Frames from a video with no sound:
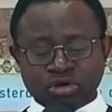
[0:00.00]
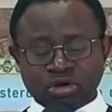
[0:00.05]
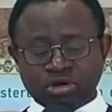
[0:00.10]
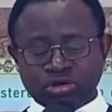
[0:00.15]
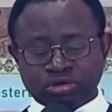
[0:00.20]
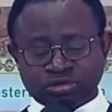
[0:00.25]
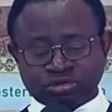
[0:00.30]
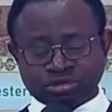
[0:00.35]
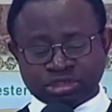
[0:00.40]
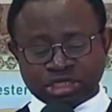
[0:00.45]

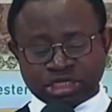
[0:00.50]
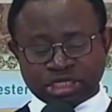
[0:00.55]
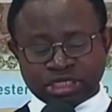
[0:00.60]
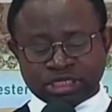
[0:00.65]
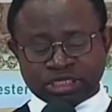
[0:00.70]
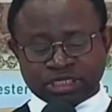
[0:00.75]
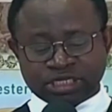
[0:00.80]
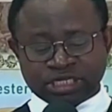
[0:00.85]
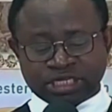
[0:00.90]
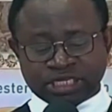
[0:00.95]
God
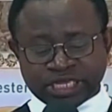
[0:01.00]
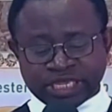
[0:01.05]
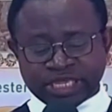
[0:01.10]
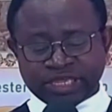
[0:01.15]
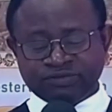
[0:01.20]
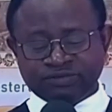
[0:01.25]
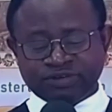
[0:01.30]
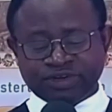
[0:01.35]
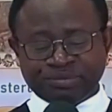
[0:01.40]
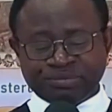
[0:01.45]

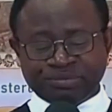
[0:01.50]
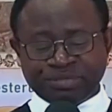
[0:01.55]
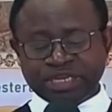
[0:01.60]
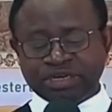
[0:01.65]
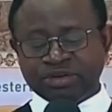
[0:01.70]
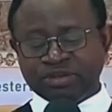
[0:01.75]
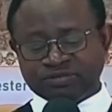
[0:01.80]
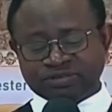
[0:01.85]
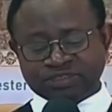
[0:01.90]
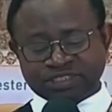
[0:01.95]
gave the
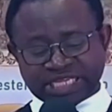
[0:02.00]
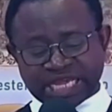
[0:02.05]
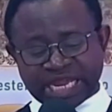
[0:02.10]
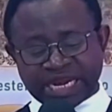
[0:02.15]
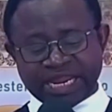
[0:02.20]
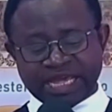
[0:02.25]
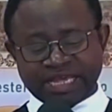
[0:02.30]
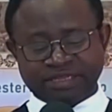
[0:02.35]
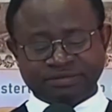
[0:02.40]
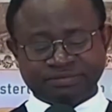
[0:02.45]
maid of
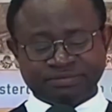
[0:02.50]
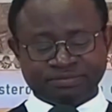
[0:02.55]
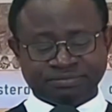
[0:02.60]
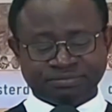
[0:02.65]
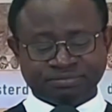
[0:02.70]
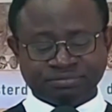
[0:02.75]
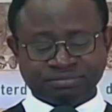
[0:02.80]
Sarah